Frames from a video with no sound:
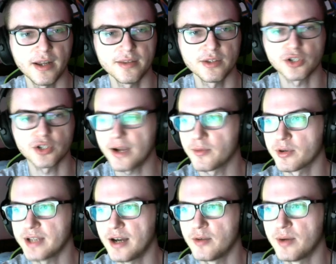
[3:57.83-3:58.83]
I think the track
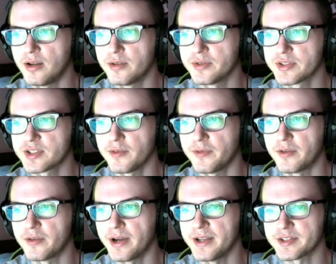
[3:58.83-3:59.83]
worked out well, and it was still a
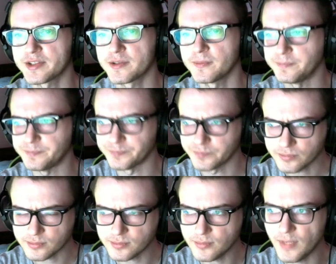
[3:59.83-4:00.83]
fun race.
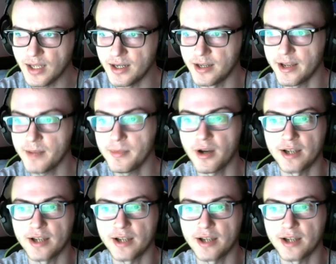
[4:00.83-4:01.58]
Nightmare